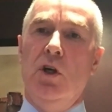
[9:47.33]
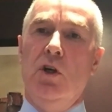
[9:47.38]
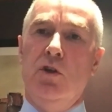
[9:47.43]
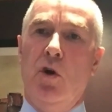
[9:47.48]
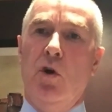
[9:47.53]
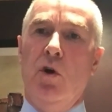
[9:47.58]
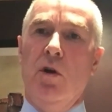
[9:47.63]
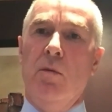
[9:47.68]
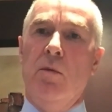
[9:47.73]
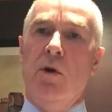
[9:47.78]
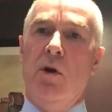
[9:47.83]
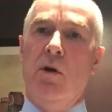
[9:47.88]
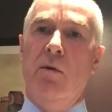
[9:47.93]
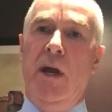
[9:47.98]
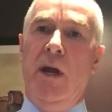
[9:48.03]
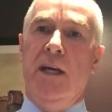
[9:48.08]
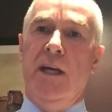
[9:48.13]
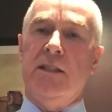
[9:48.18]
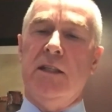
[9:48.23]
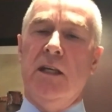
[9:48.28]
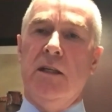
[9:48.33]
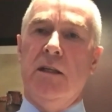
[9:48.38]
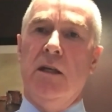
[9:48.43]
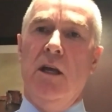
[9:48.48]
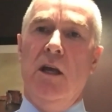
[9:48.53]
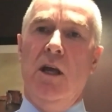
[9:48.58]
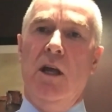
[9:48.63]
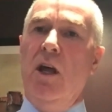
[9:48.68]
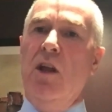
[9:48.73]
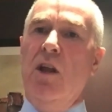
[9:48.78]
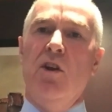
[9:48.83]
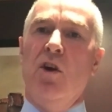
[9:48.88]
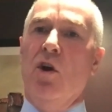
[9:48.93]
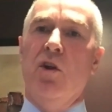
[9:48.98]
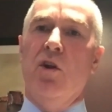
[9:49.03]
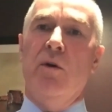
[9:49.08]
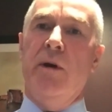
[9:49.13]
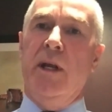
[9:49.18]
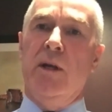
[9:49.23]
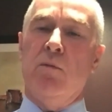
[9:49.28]
2 of them were arrested, the
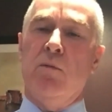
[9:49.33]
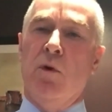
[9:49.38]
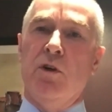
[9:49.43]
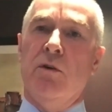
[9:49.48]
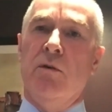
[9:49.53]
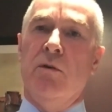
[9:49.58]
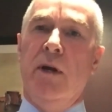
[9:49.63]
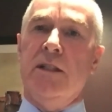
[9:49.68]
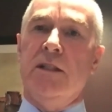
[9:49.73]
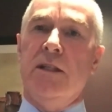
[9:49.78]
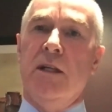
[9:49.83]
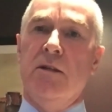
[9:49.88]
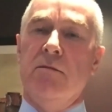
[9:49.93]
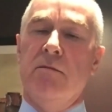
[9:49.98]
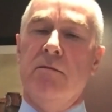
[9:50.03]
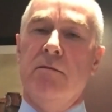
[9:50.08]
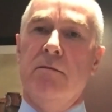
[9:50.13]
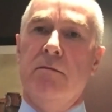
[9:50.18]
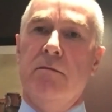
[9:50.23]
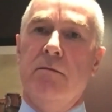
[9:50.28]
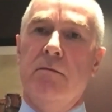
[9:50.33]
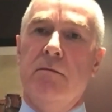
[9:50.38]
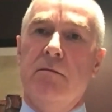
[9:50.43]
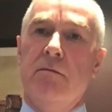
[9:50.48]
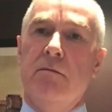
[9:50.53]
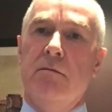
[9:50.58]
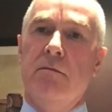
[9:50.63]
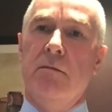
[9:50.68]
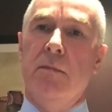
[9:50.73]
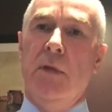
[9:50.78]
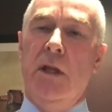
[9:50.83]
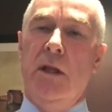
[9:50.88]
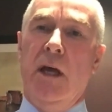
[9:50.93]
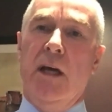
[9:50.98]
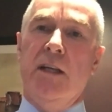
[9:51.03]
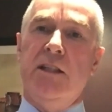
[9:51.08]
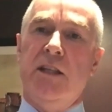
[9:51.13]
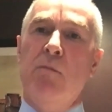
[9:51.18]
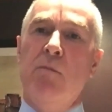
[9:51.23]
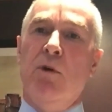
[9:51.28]
other 8 weren't arrested.
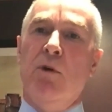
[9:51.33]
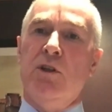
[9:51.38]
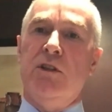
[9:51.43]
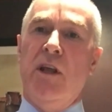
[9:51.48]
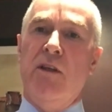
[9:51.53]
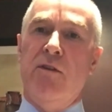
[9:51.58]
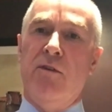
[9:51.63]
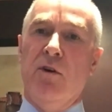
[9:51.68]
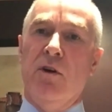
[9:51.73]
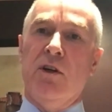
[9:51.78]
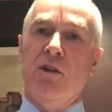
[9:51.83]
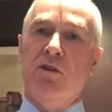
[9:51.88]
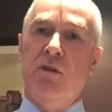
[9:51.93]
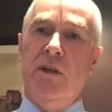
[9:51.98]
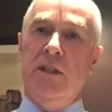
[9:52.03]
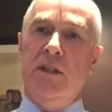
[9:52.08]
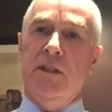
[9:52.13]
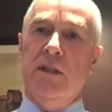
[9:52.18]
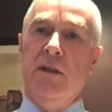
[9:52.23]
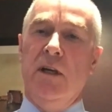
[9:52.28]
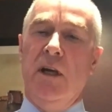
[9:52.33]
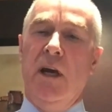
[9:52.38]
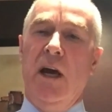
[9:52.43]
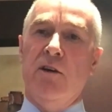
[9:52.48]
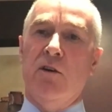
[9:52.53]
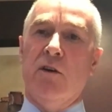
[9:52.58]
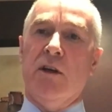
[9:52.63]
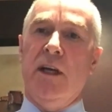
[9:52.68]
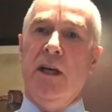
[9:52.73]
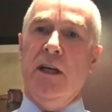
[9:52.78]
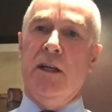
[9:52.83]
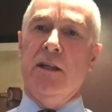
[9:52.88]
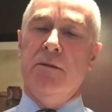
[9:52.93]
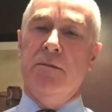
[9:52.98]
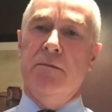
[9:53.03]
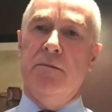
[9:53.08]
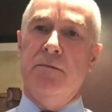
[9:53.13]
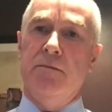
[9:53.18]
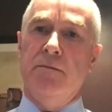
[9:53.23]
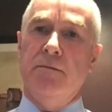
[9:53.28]
That's how much they thought of Teresa and her killing.
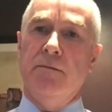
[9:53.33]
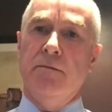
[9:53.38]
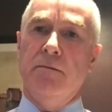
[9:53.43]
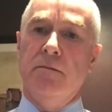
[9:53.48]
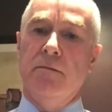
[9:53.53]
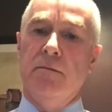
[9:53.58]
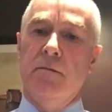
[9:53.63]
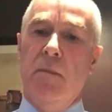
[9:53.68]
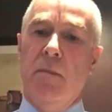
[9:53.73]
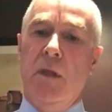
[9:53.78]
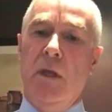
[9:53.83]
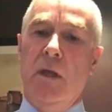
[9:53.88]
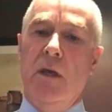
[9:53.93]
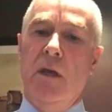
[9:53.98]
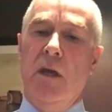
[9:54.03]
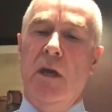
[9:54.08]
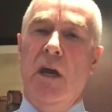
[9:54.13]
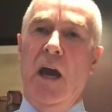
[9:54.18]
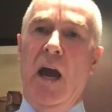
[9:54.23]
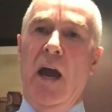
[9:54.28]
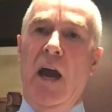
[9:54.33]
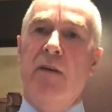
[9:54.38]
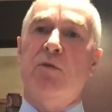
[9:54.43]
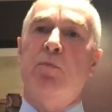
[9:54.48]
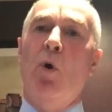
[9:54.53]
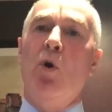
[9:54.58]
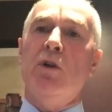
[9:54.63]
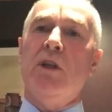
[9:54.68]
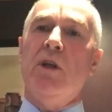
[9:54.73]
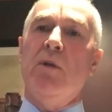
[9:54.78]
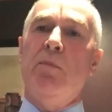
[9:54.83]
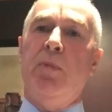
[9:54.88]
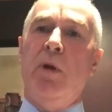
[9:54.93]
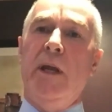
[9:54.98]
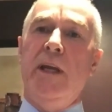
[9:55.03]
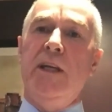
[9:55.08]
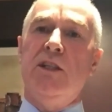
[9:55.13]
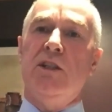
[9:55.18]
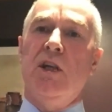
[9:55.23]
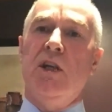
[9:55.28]
I've spoke to the
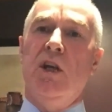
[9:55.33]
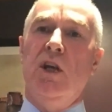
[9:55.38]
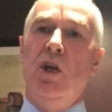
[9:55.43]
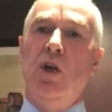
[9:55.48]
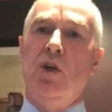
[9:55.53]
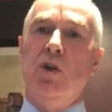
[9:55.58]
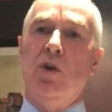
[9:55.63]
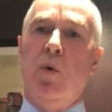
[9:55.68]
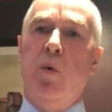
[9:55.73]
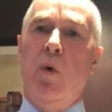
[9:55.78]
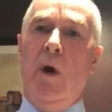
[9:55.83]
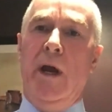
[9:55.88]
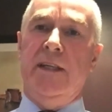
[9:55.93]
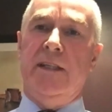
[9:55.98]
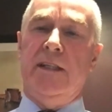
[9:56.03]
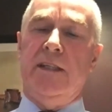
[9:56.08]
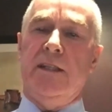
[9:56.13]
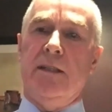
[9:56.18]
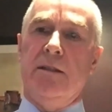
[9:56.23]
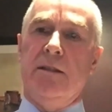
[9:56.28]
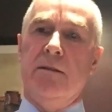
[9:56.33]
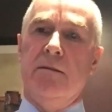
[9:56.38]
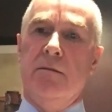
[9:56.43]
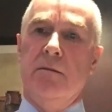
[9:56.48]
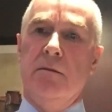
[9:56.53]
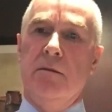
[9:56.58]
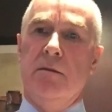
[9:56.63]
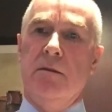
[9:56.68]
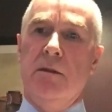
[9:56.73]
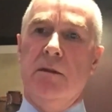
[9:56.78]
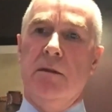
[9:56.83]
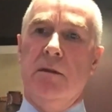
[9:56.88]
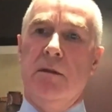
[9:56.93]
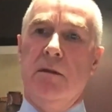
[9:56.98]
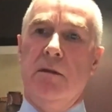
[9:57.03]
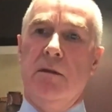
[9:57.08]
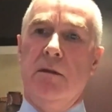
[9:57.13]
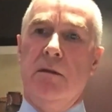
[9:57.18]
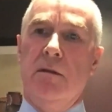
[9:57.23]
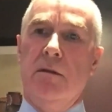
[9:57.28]
police twice
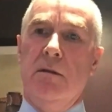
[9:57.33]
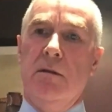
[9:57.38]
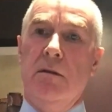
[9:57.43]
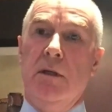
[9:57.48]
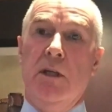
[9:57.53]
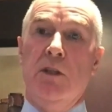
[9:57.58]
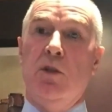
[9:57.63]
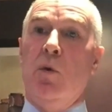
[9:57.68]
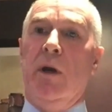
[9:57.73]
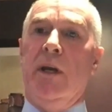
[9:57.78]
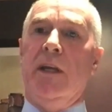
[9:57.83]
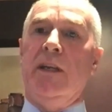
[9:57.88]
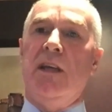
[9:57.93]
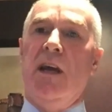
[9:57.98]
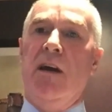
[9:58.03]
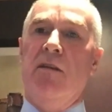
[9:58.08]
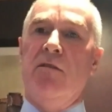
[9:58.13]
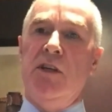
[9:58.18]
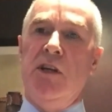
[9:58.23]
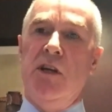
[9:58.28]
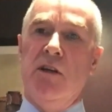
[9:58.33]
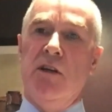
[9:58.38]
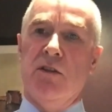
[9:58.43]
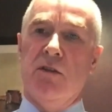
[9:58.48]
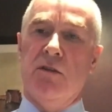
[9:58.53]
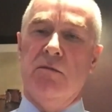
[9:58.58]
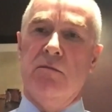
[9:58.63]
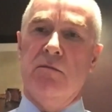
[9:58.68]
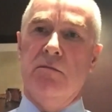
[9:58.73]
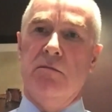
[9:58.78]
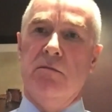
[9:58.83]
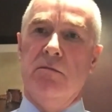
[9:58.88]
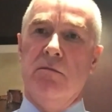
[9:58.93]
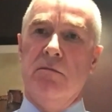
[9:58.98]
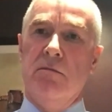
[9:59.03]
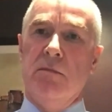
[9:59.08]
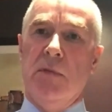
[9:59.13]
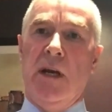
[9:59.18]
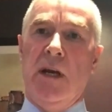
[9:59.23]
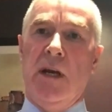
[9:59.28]
in 27 years,
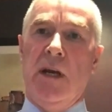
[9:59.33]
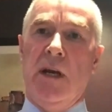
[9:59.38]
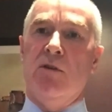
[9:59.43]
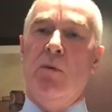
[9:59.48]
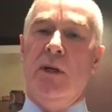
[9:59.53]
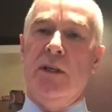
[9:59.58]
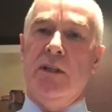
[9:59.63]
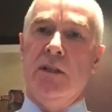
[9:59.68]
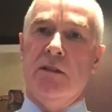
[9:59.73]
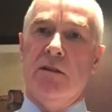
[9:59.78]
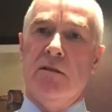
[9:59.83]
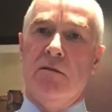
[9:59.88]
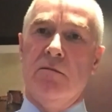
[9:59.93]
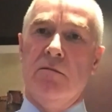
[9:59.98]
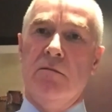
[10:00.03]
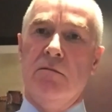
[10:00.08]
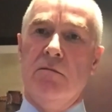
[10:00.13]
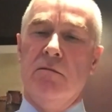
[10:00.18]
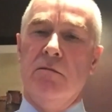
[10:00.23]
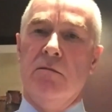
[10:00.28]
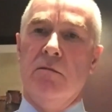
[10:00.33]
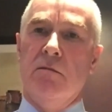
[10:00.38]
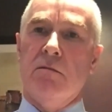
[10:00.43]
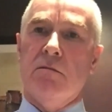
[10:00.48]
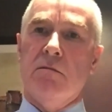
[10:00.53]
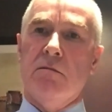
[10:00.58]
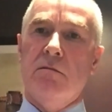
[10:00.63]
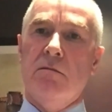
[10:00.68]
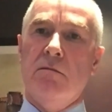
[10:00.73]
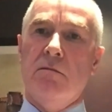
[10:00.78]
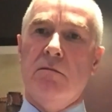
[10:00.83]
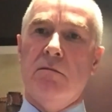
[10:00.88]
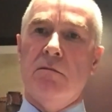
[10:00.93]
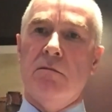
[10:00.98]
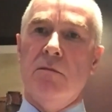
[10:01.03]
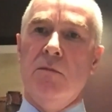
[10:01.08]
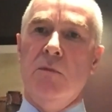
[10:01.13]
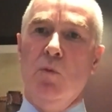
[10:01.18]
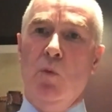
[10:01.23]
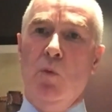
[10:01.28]
and I was a witness.
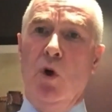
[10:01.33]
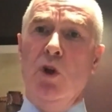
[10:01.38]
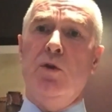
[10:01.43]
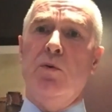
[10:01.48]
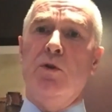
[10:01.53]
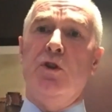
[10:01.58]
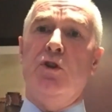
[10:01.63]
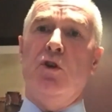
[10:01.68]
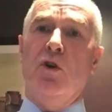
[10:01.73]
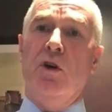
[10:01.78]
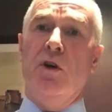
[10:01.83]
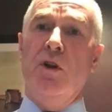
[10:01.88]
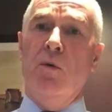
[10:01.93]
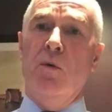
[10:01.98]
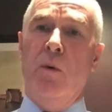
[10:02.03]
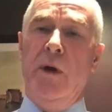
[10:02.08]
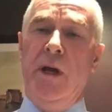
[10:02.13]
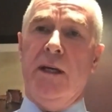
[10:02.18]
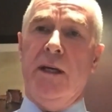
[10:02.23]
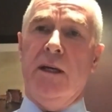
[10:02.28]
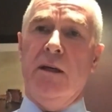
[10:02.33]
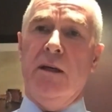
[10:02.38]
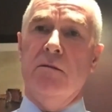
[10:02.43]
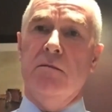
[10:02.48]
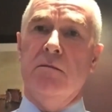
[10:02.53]
Once was during the wake,